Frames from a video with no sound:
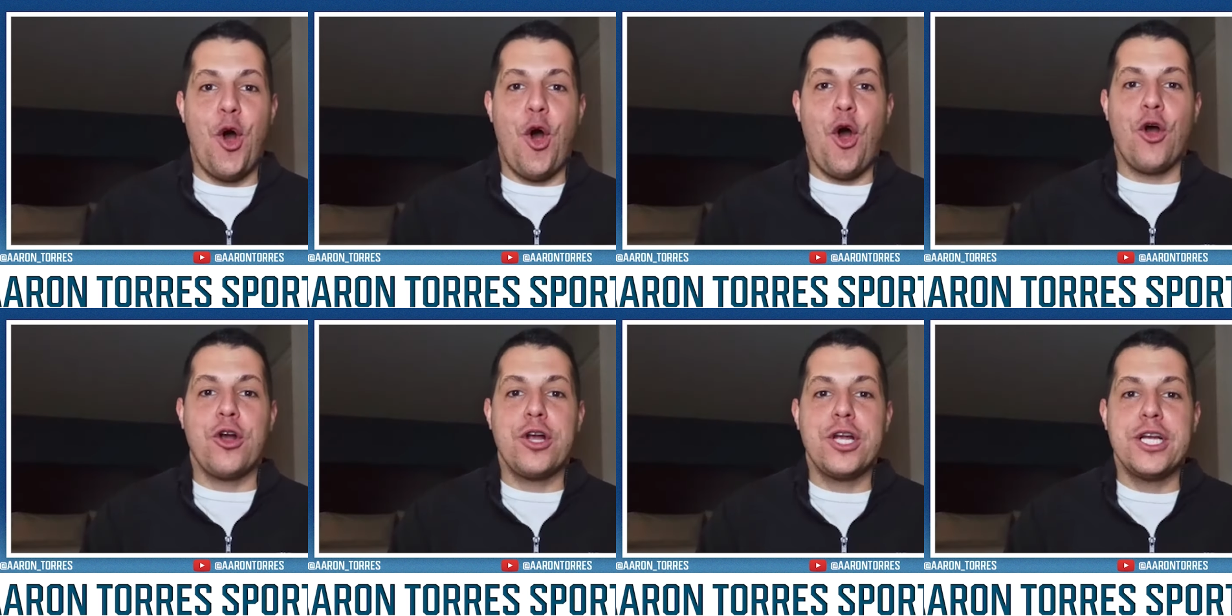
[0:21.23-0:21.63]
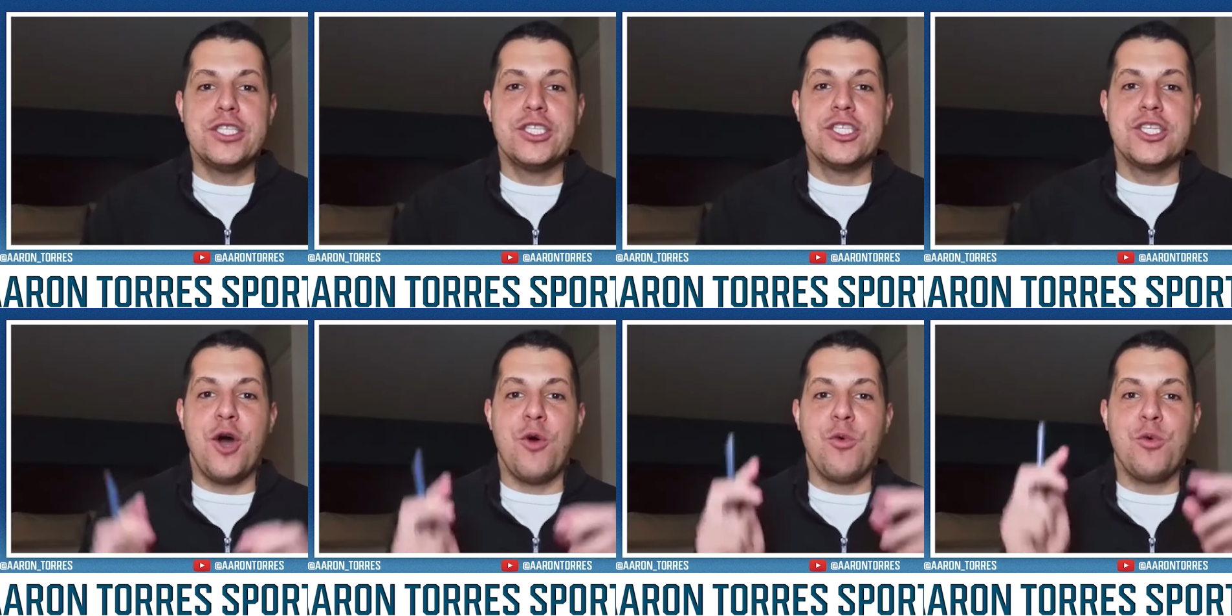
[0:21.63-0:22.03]

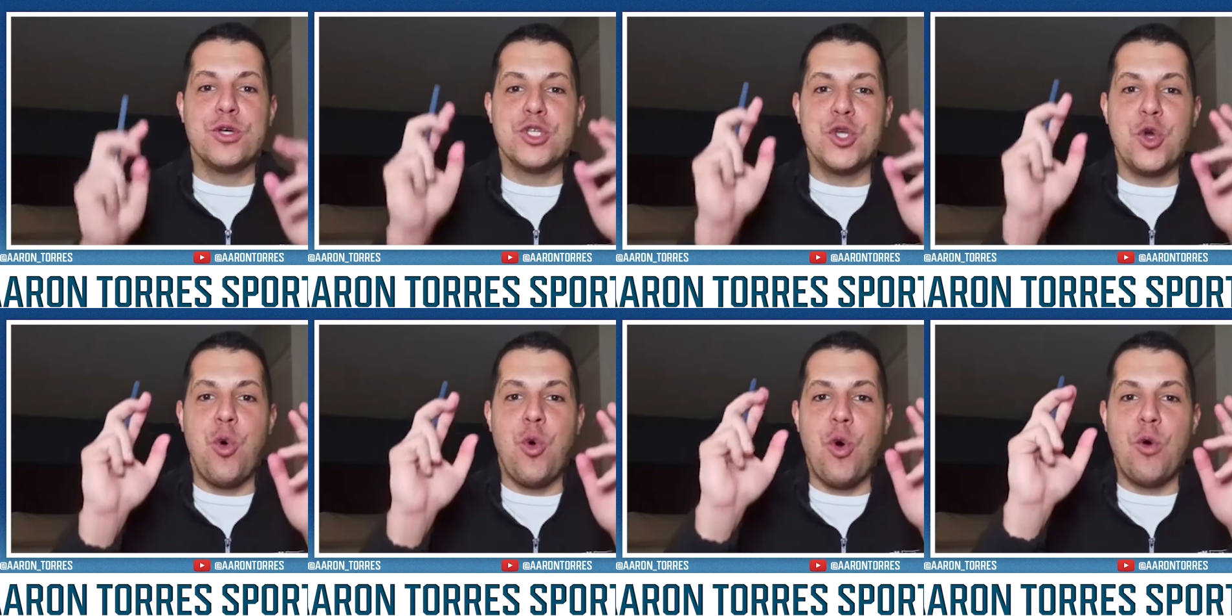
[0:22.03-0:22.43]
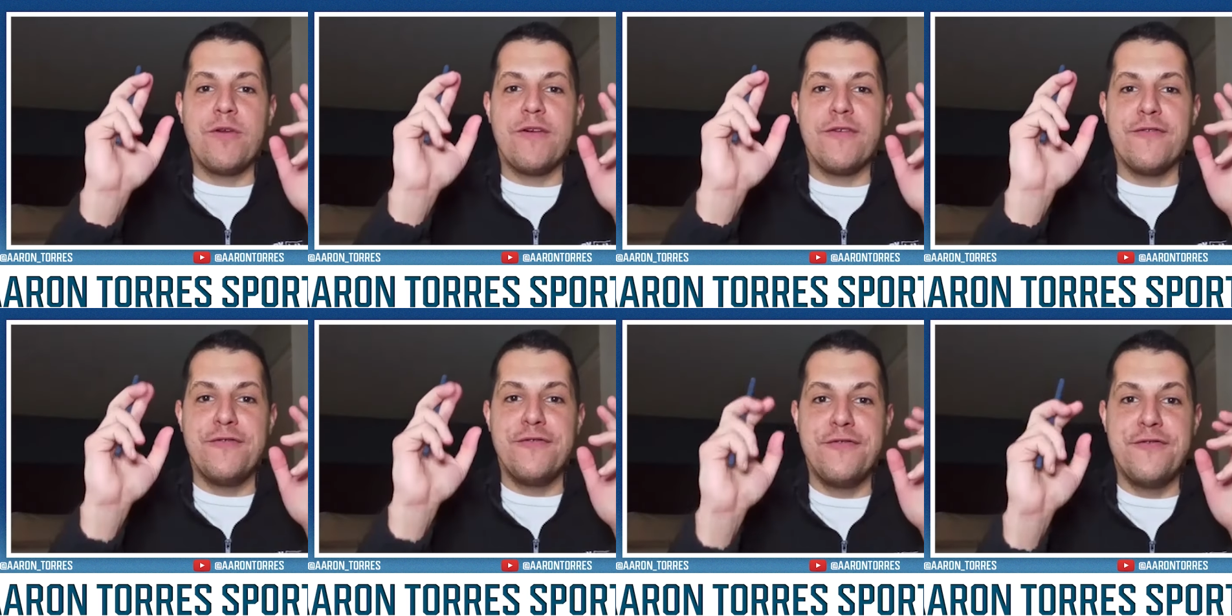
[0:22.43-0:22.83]
Arkansas was, quote,
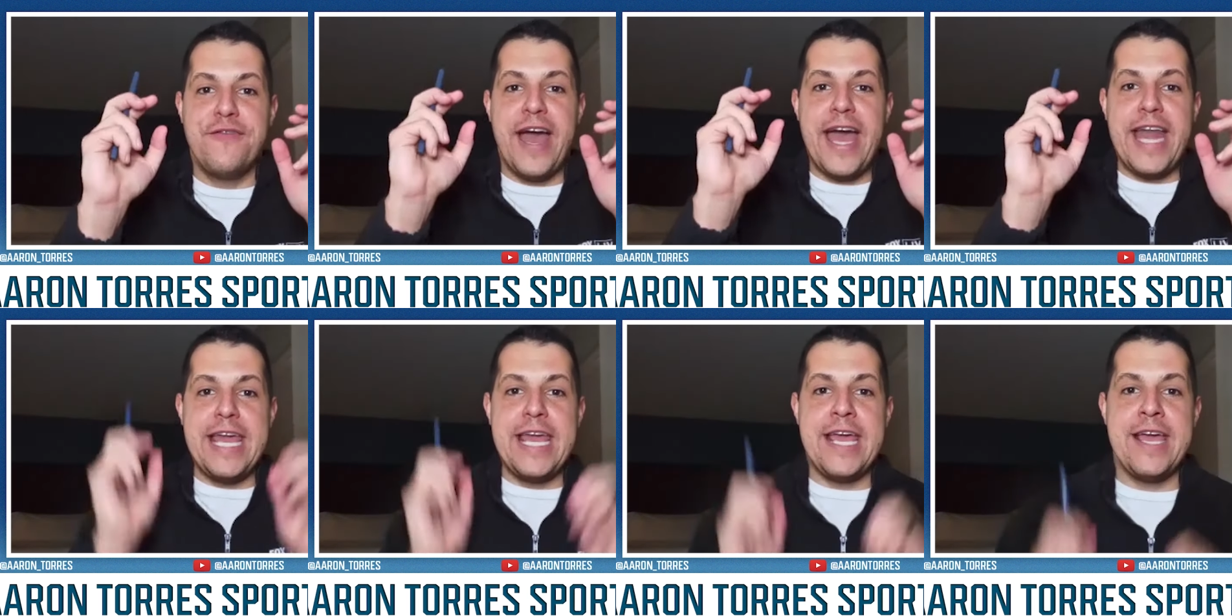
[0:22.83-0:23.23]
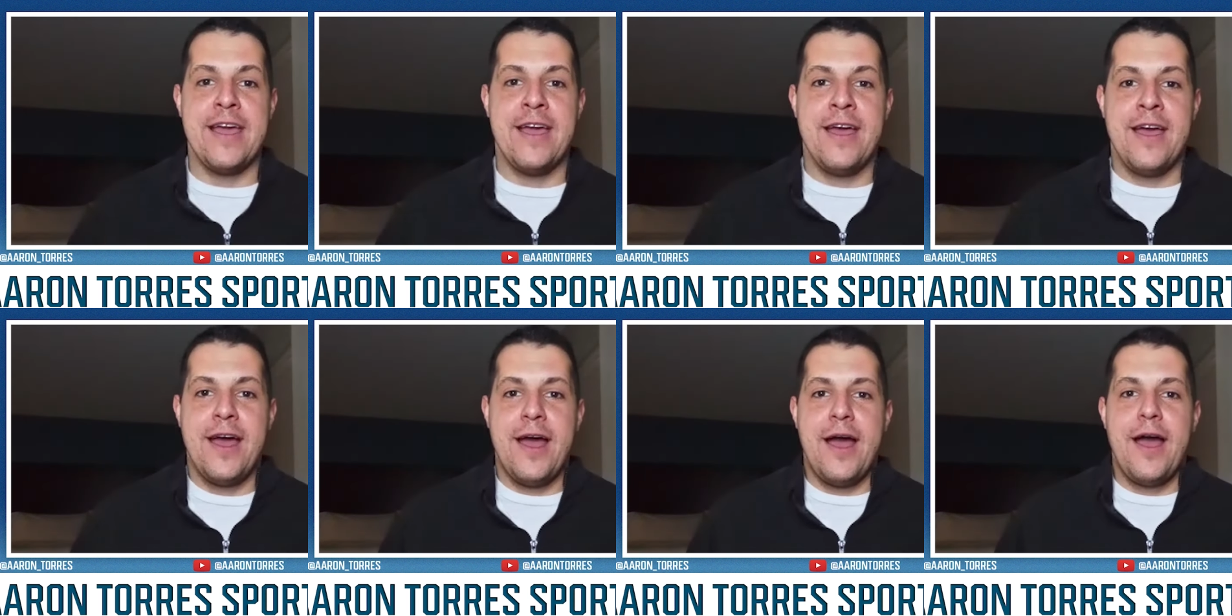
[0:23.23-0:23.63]
vetting